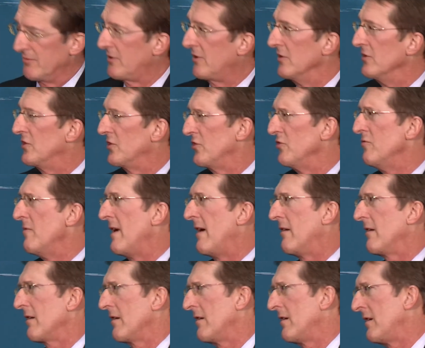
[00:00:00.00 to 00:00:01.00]
consume
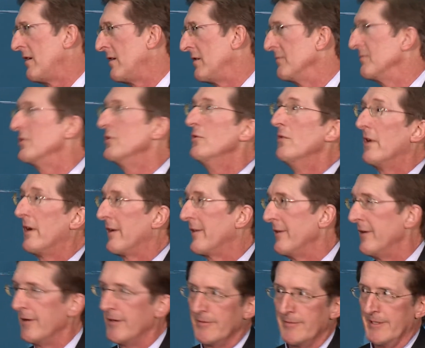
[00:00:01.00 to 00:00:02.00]
alcohol, do
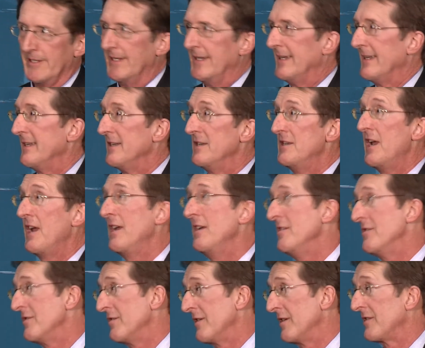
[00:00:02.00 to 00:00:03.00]
other
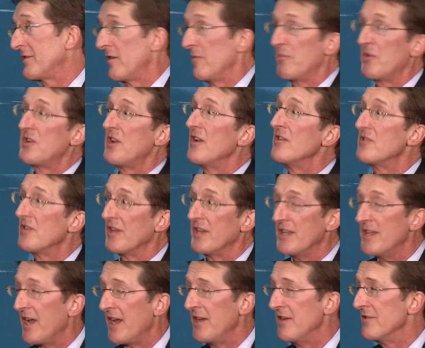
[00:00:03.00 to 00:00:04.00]
dangerous or potentially
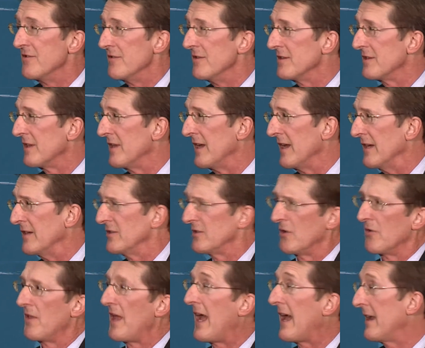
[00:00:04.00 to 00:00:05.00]
dangerous things.
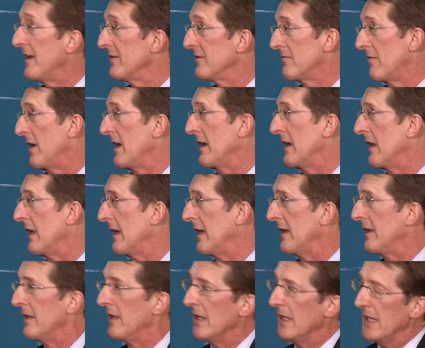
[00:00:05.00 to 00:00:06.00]
So that is
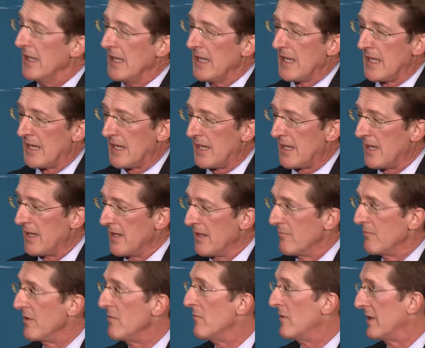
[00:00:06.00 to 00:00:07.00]
regulated,
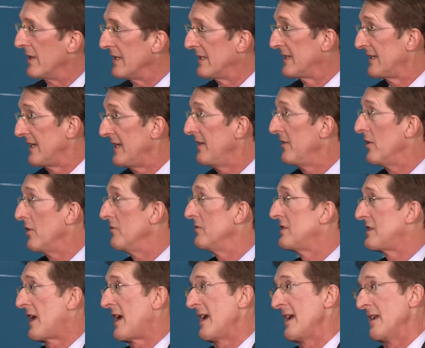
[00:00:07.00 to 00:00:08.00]
and we want to see those
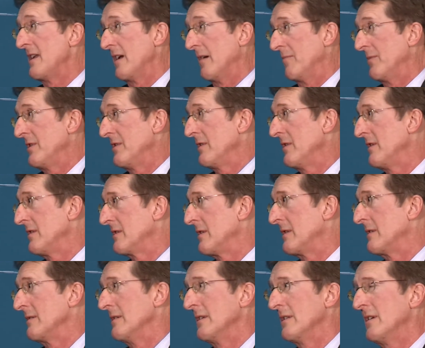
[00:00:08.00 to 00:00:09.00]
tightened up. There's
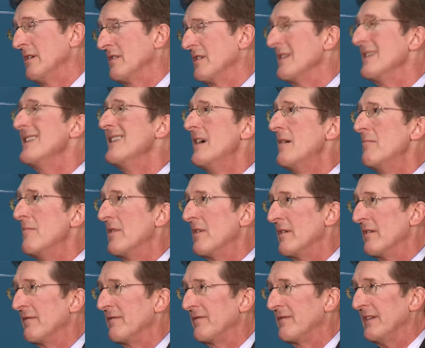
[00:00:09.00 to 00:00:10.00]
a
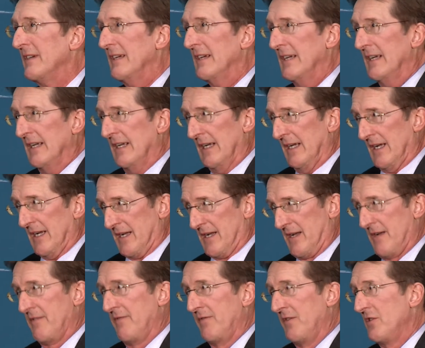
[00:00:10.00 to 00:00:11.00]
number
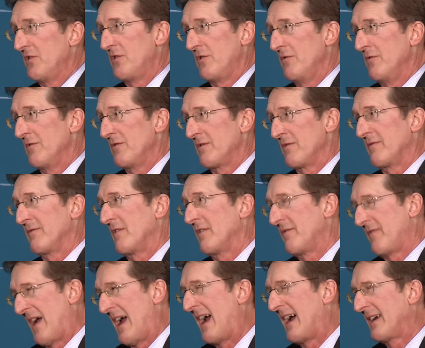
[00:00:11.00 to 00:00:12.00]
of issues
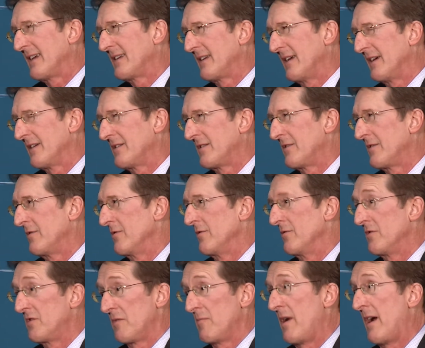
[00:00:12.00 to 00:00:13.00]
of access
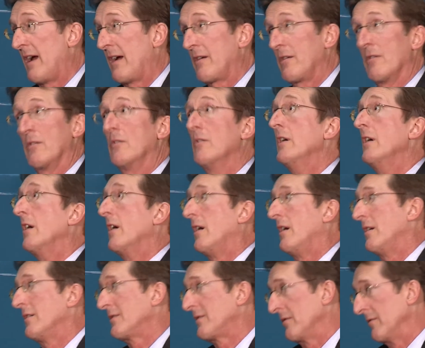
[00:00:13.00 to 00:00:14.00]
to tobacco,
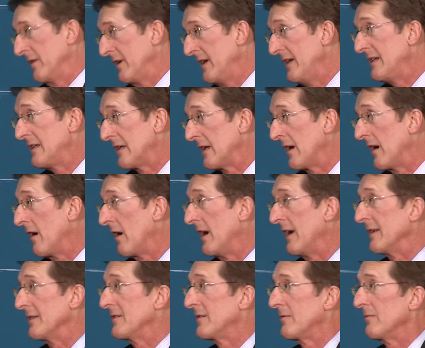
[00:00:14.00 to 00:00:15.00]
also
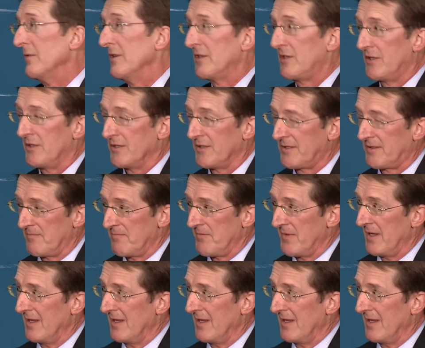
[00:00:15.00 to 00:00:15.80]
e-cigarettes, which is,